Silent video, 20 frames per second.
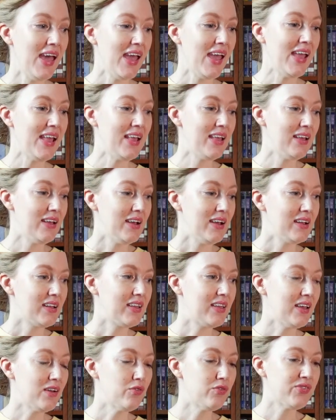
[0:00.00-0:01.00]
It
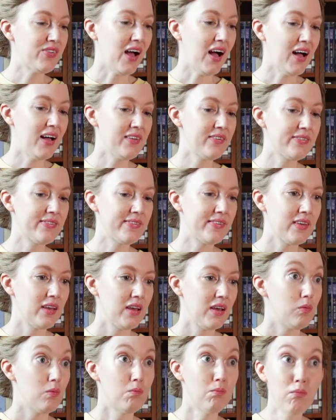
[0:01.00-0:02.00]
gives us
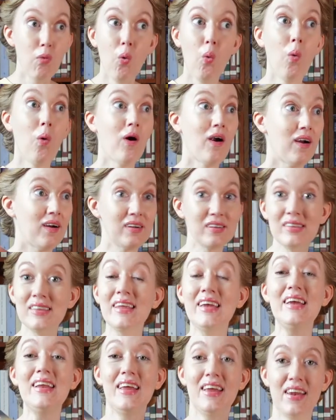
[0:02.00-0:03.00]
more
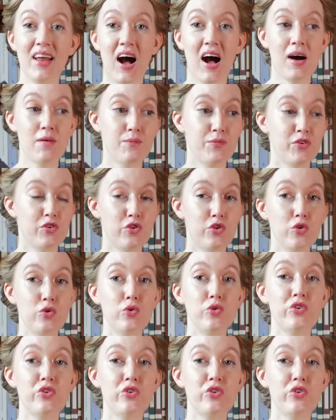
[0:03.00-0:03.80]
leading up to